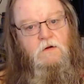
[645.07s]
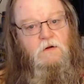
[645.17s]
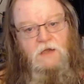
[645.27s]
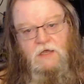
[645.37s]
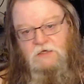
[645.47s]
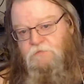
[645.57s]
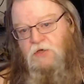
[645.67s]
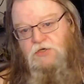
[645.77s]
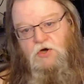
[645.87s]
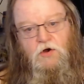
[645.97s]
that's
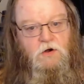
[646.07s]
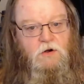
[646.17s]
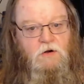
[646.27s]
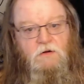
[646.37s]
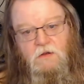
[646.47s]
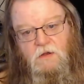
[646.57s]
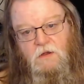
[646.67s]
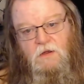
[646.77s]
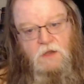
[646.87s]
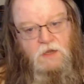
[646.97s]
much harder.
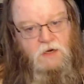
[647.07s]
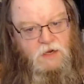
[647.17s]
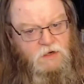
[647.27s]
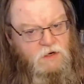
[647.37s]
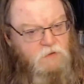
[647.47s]
And I end up